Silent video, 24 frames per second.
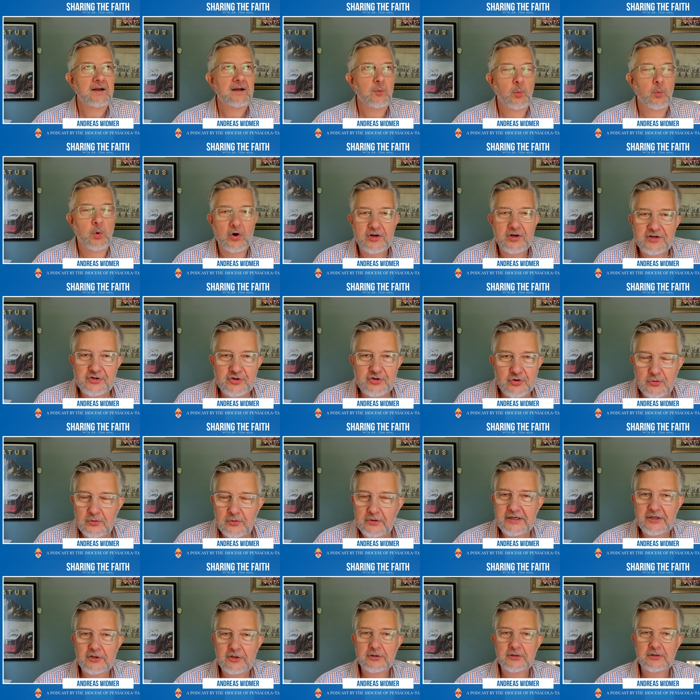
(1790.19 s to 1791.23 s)
what is
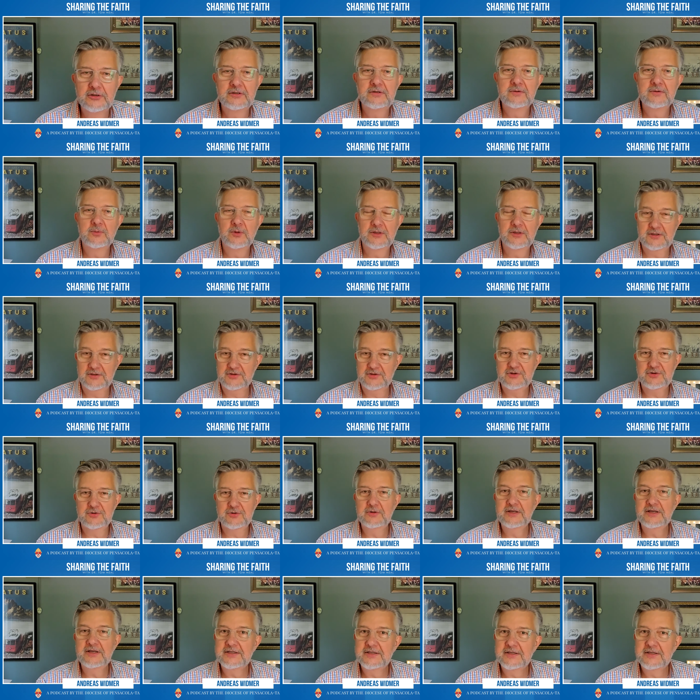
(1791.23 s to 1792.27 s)
truly good and what does
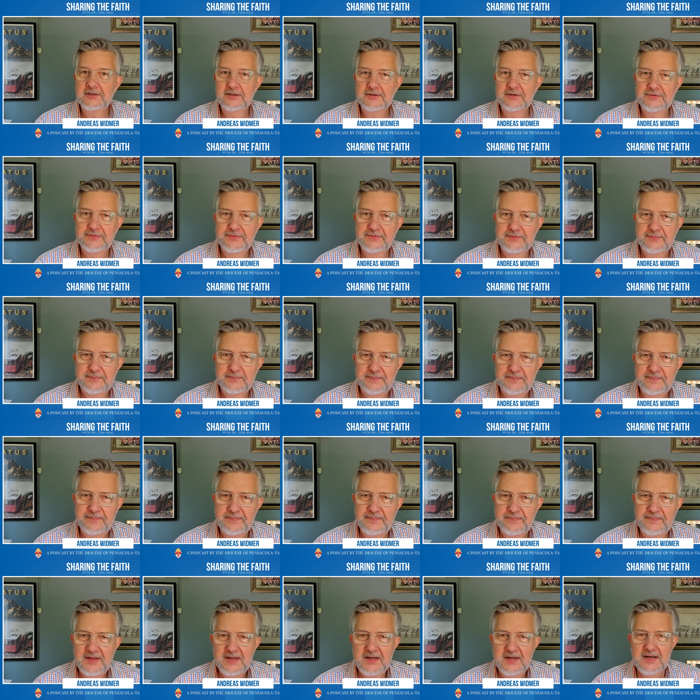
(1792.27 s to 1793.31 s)
truly serve?
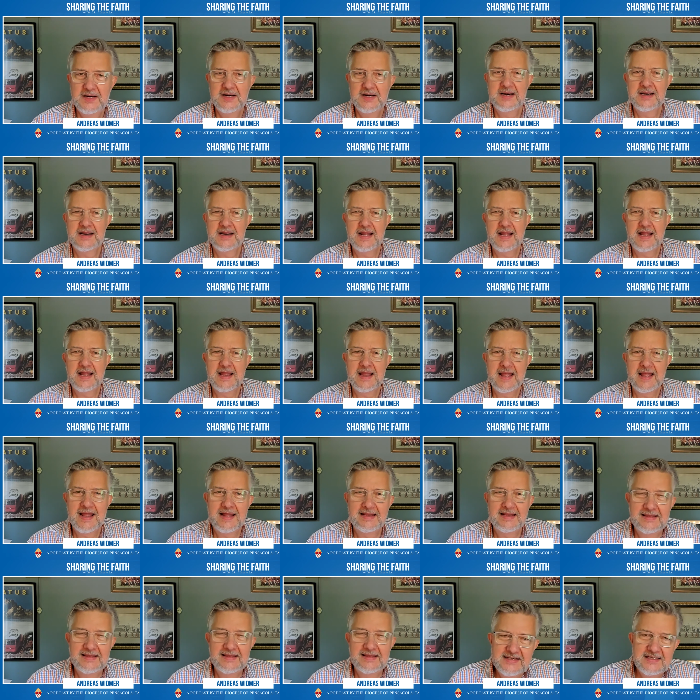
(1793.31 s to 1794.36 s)

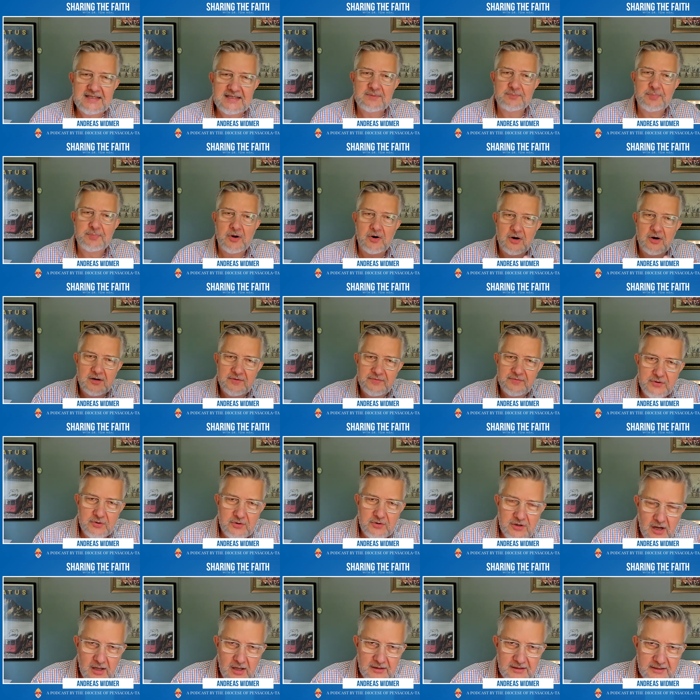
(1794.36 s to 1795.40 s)
And this is a part of your
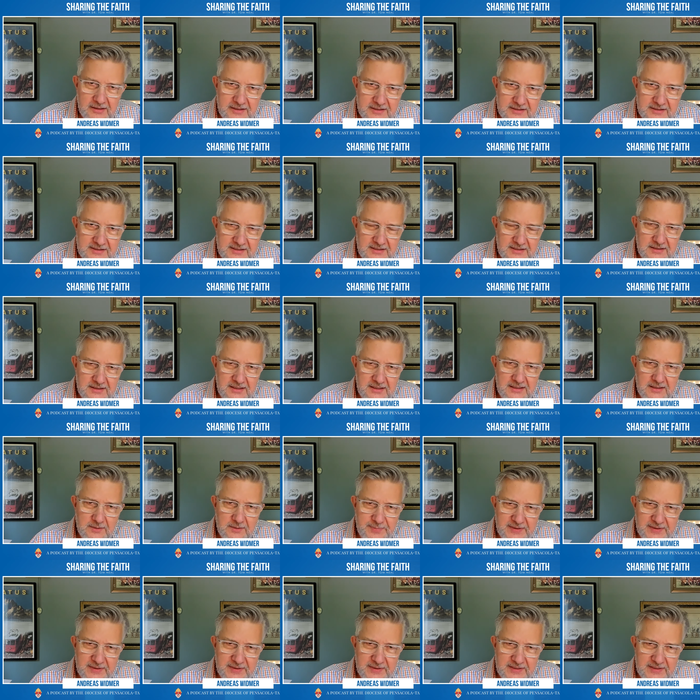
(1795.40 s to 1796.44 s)
godliness in the
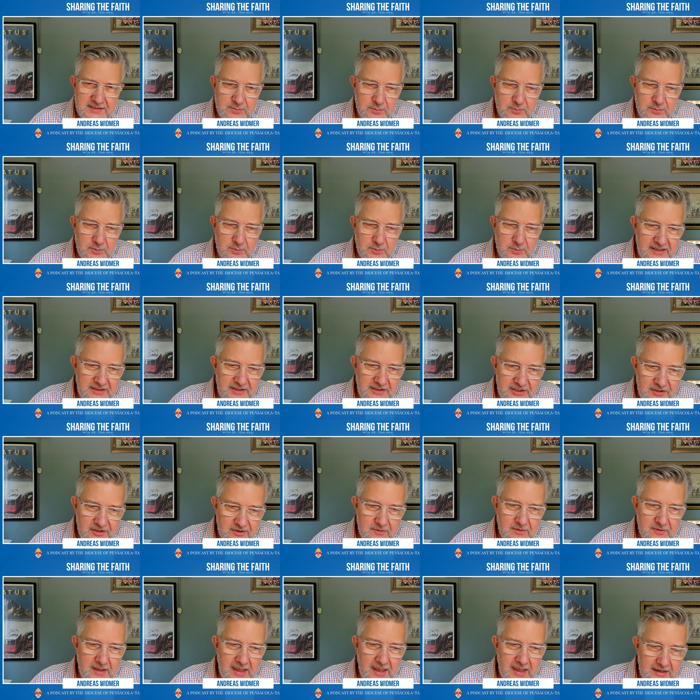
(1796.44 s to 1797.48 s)
business world, that
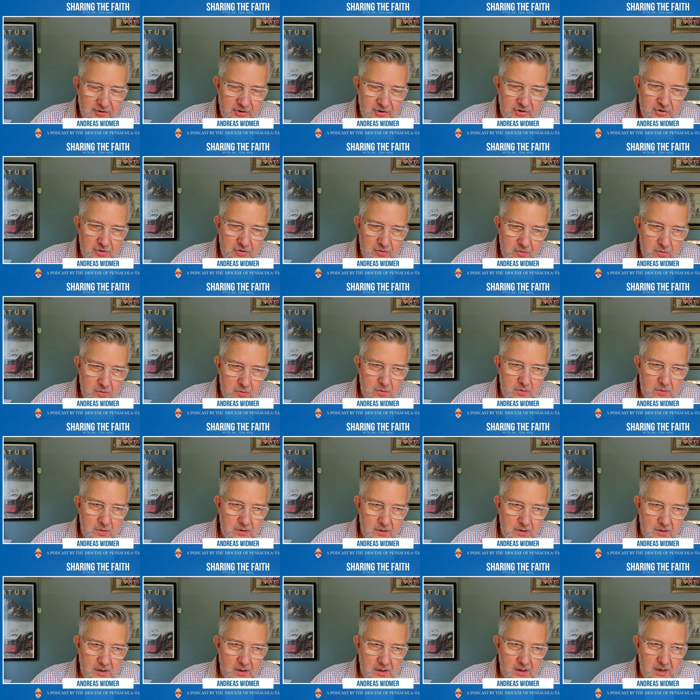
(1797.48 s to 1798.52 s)
you get to
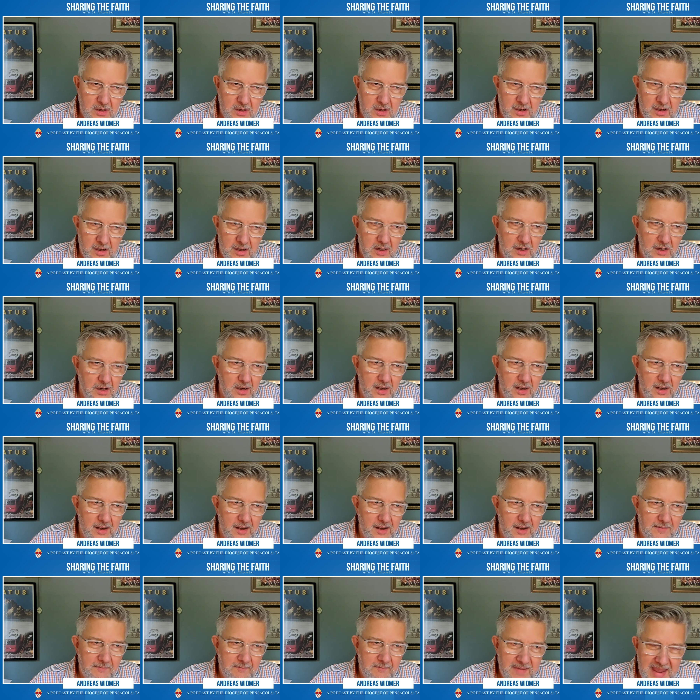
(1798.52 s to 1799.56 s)

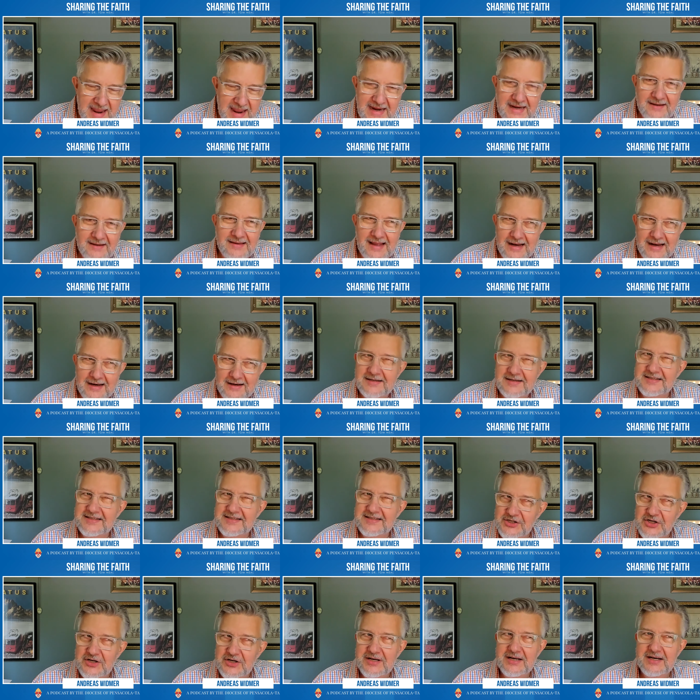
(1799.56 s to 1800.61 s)
make that
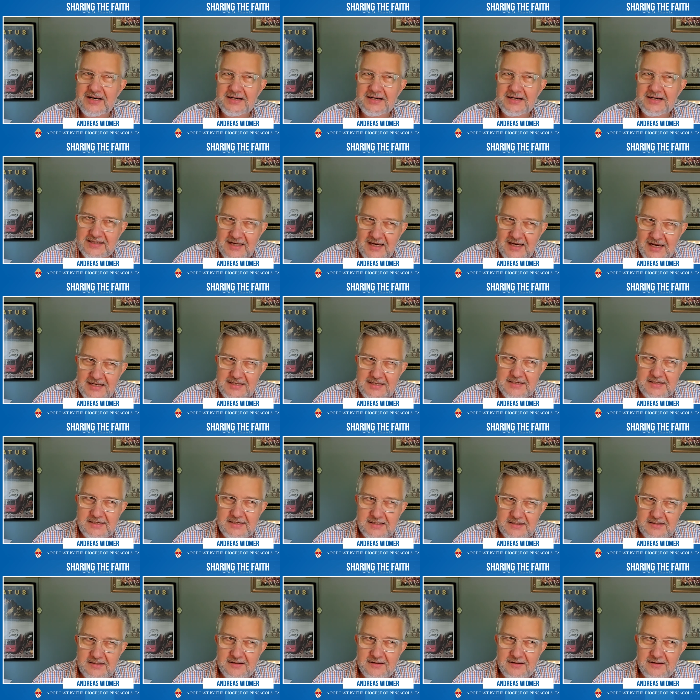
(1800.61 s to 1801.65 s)
decision in a
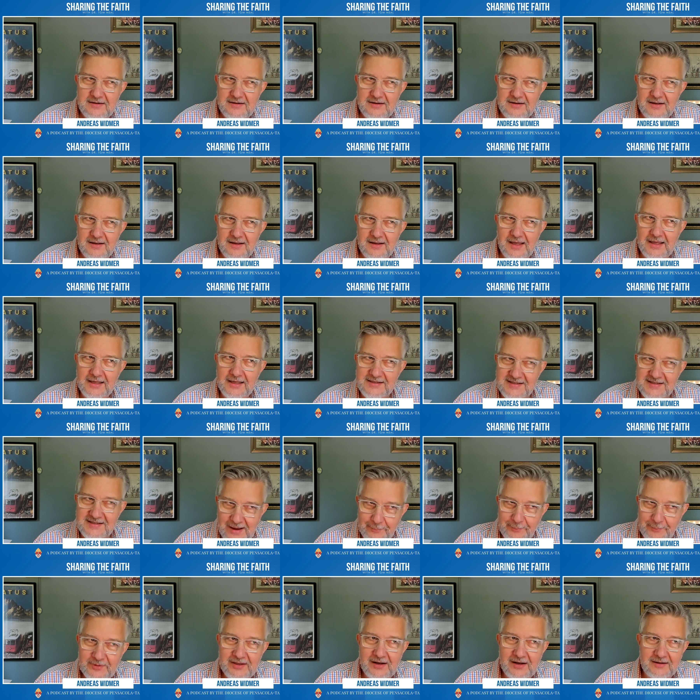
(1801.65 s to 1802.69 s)
sense,
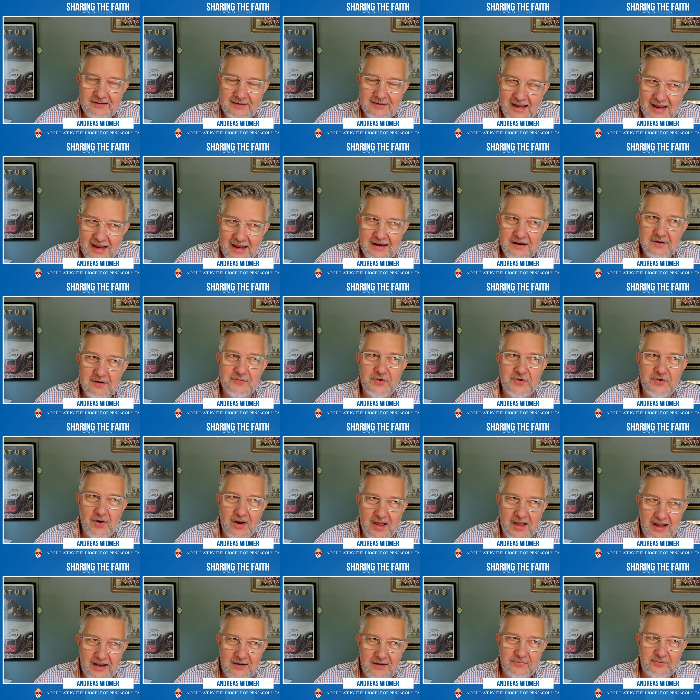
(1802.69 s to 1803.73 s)
except that at the end of your
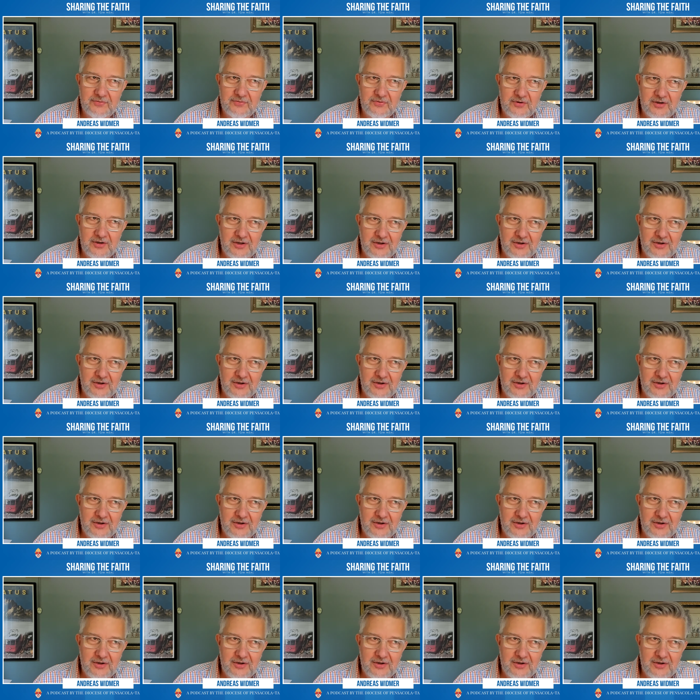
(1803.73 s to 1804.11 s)
life,